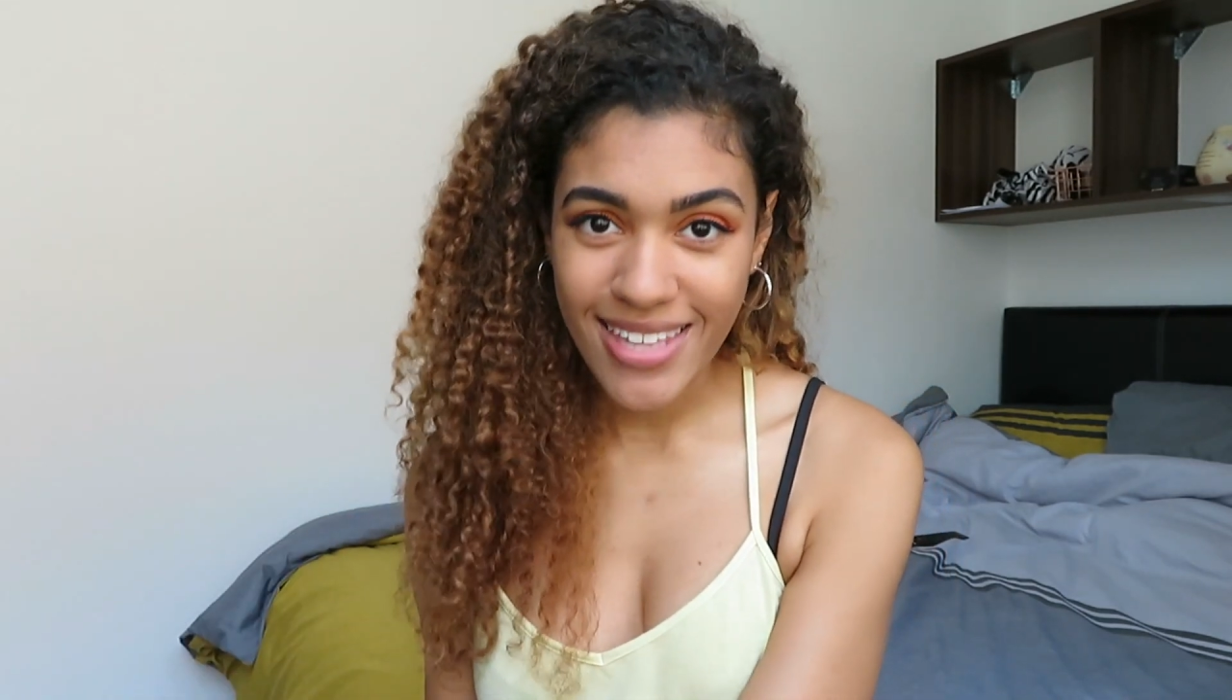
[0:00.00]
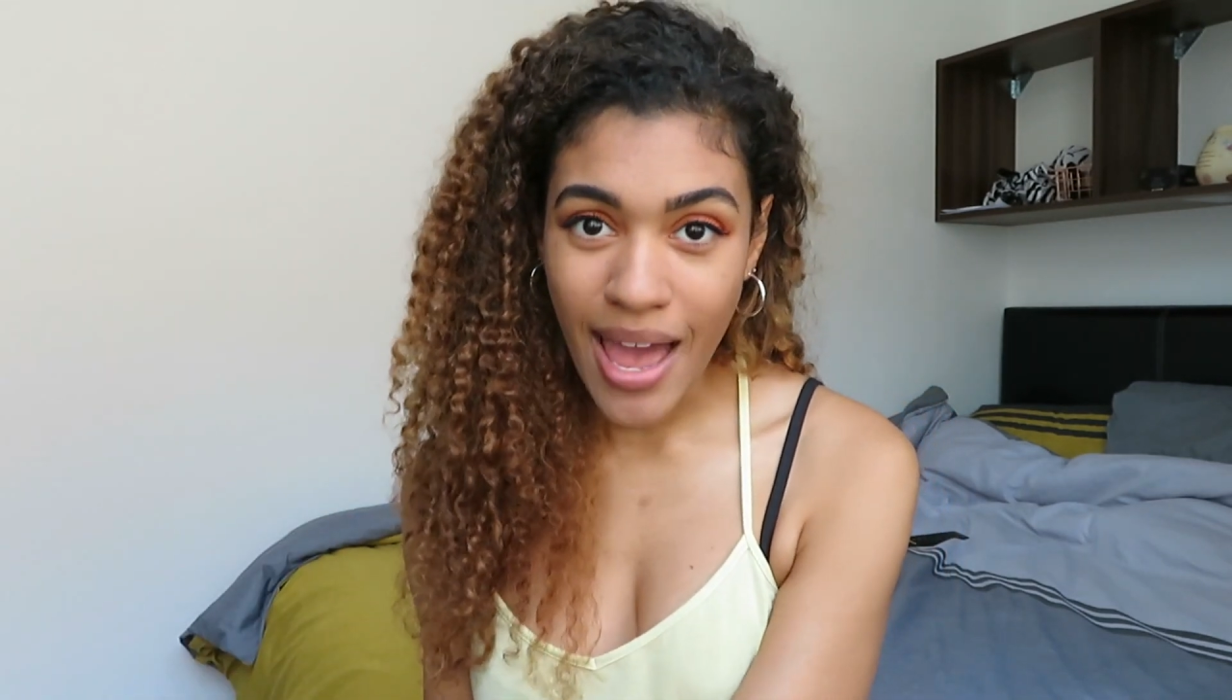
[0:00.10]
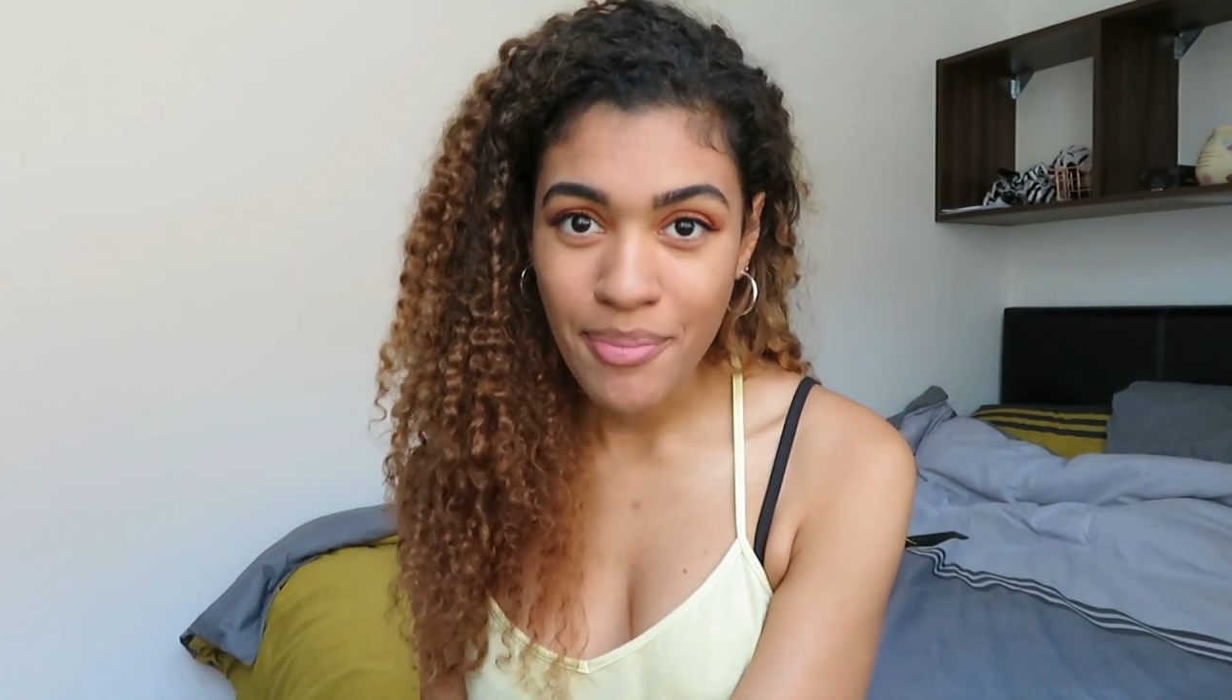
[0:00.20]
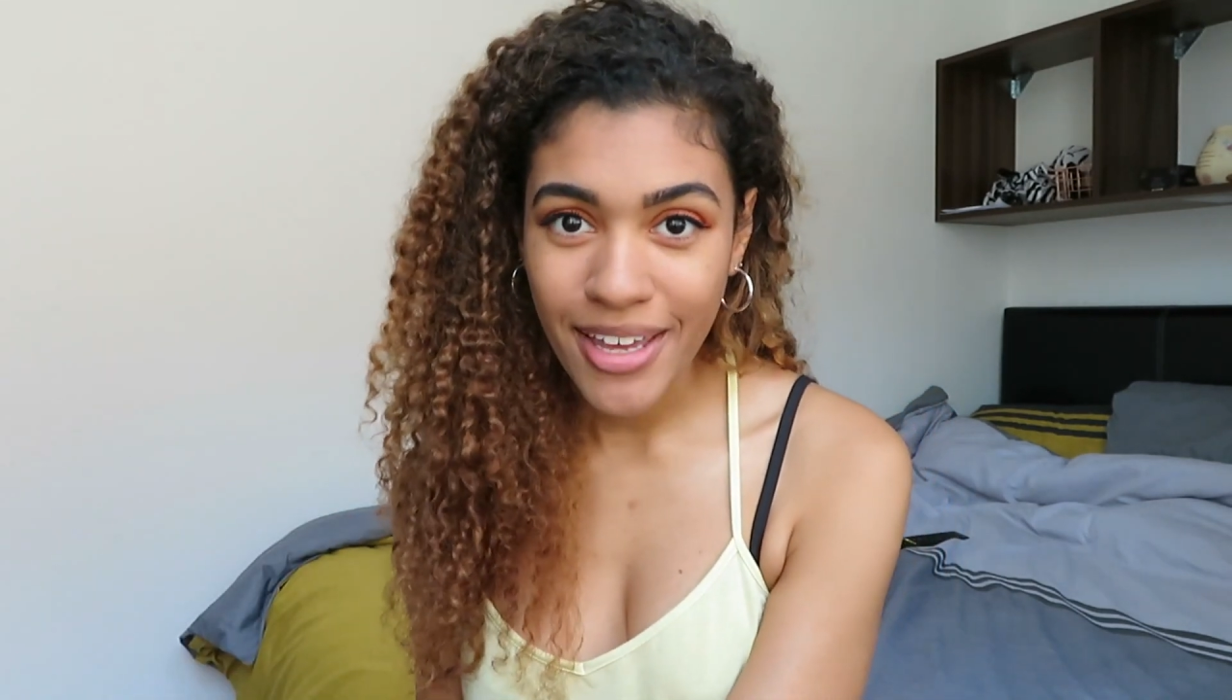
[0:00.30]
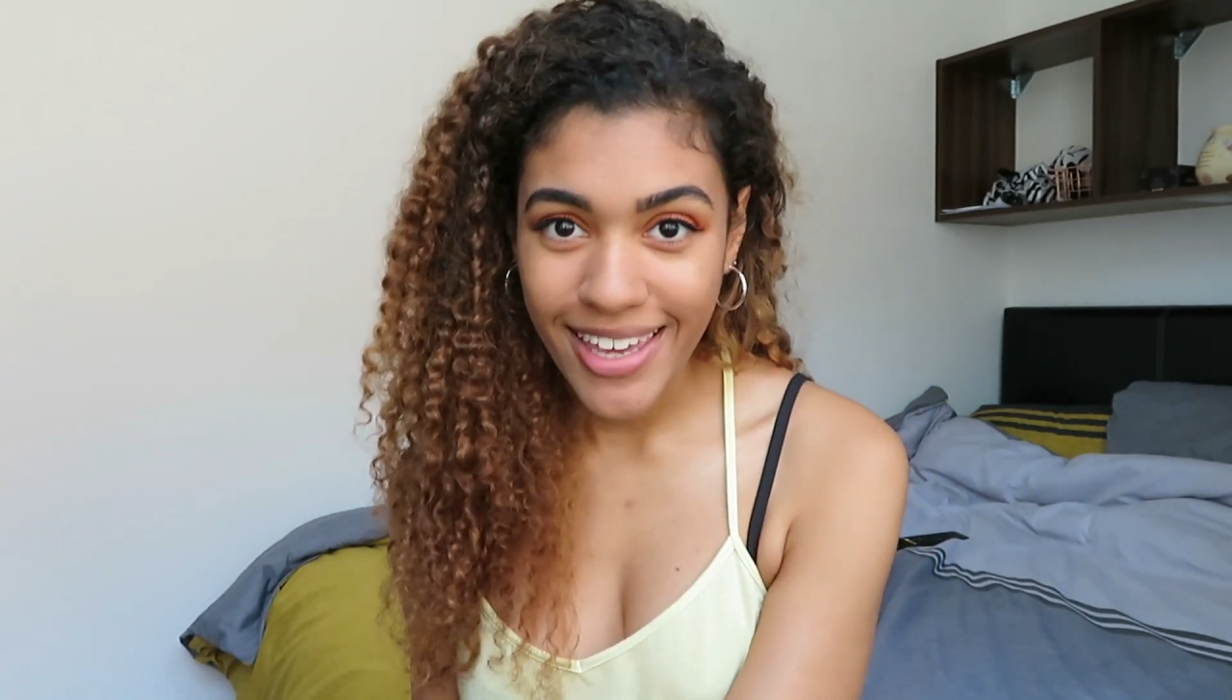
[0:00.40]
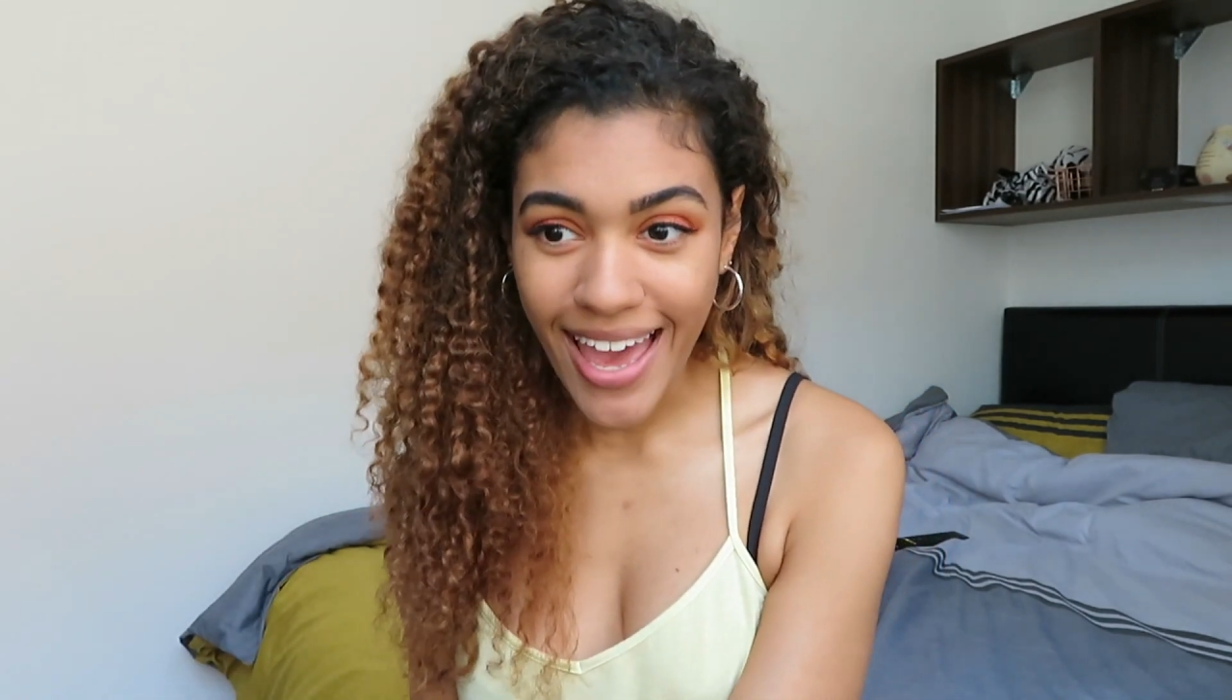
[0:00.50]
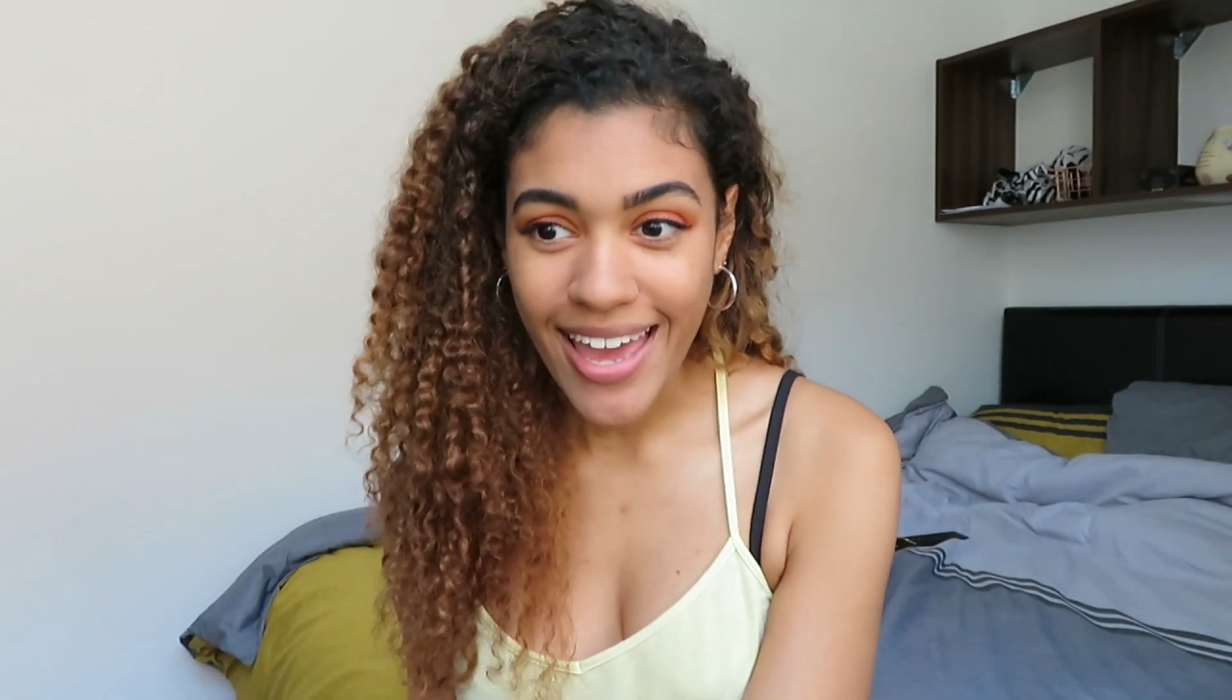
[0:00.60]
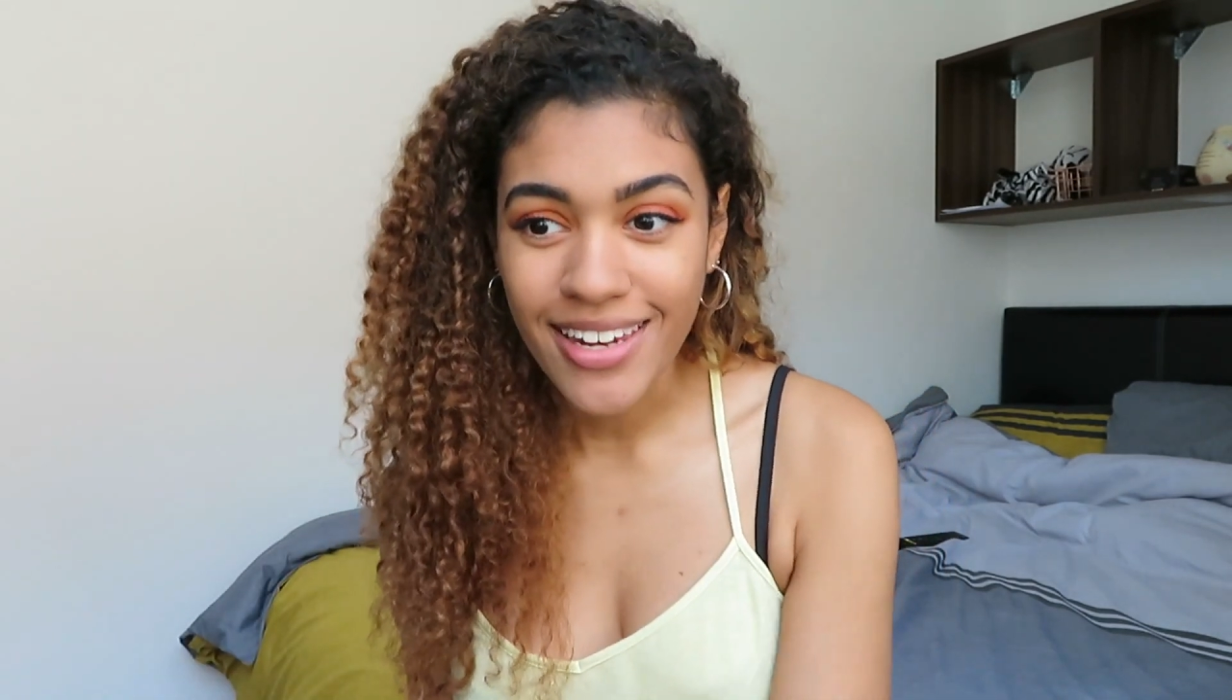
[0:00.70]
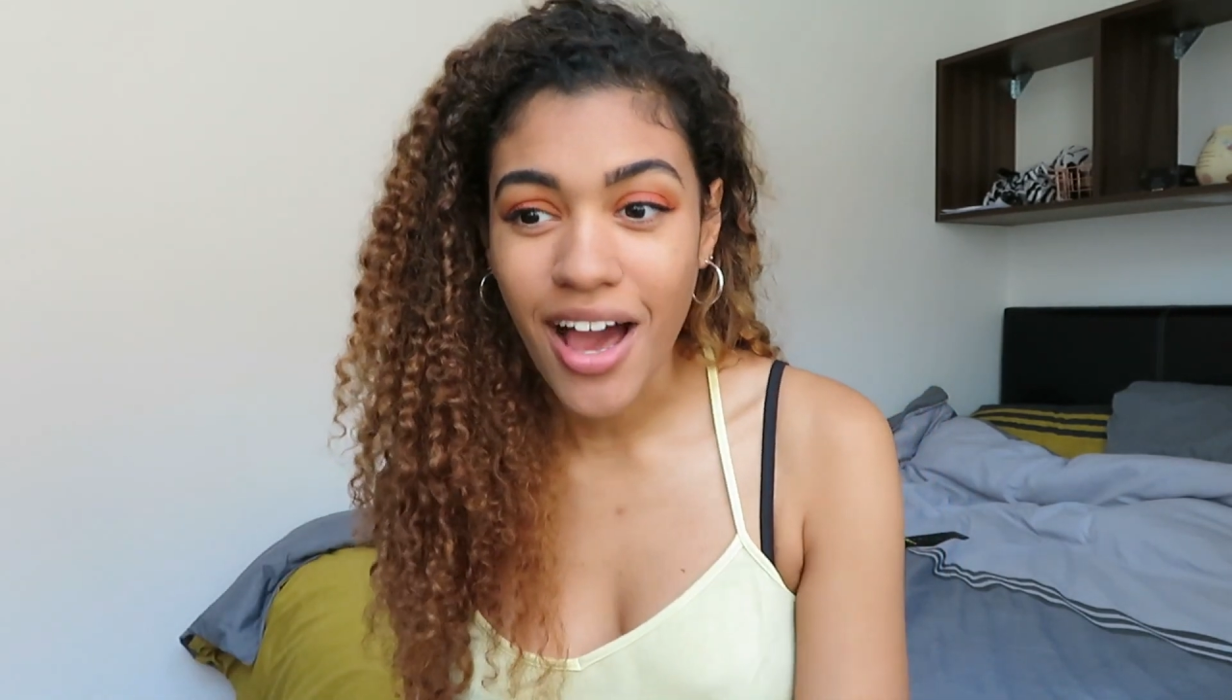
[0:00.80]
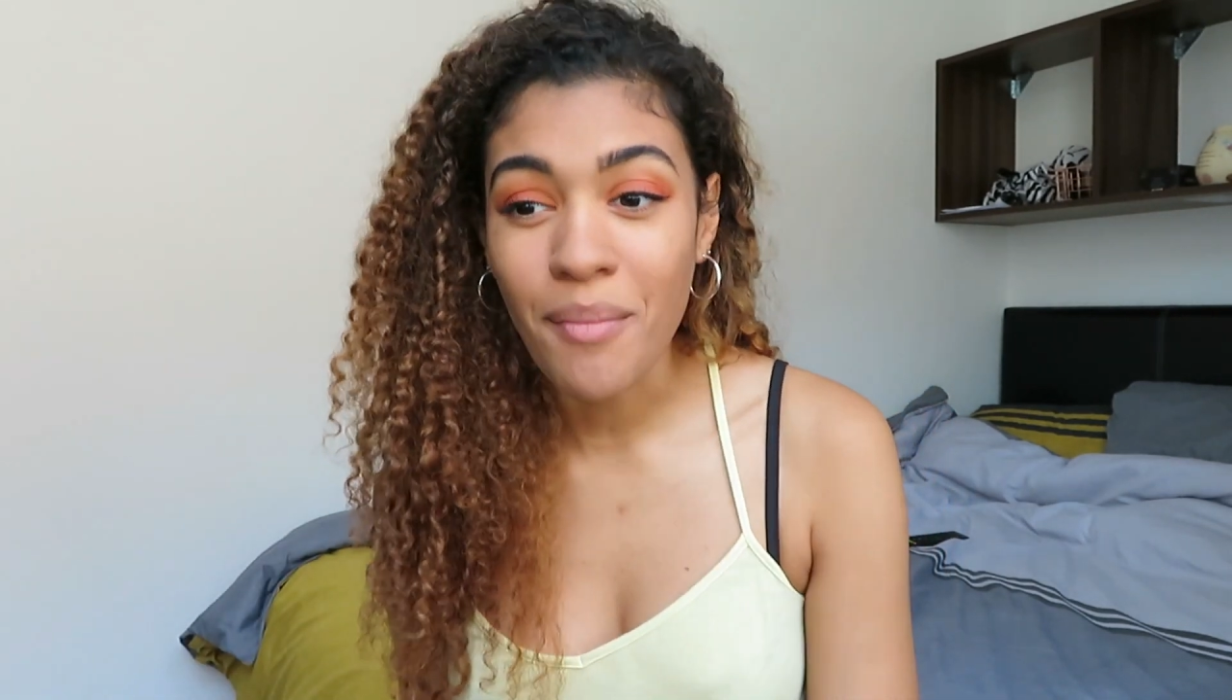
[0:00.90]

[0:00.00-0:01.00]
step again,